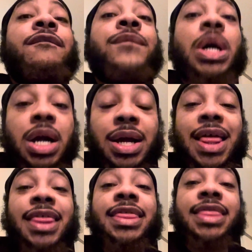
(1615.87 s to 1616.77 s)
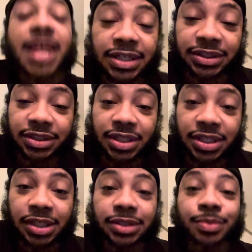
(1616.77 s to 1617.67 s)
Fuck that shit.
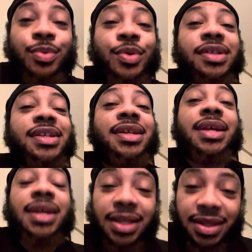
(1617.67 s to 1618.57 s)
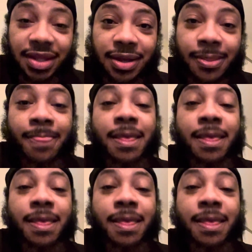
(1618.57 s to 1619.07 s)
Because more than anything,